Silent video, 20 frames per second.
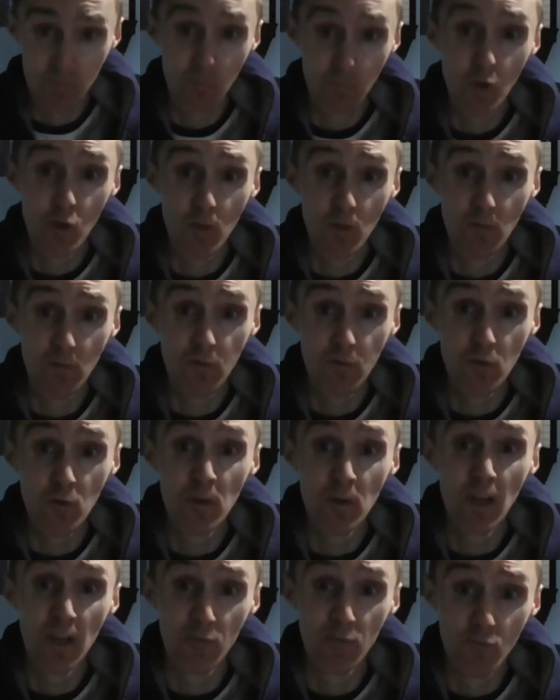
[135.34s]
put them
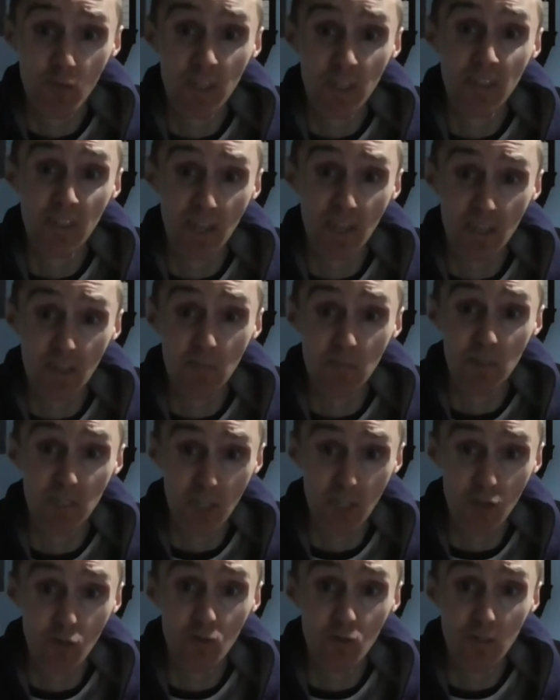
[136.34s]
through it and redate them as
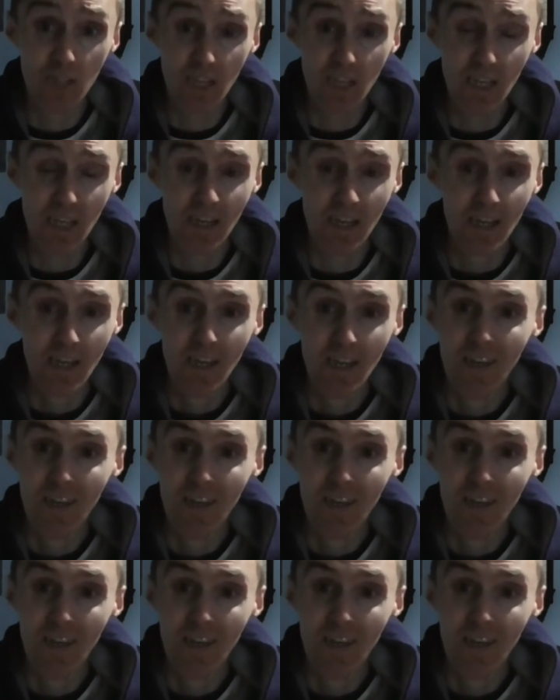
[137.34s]
a new date.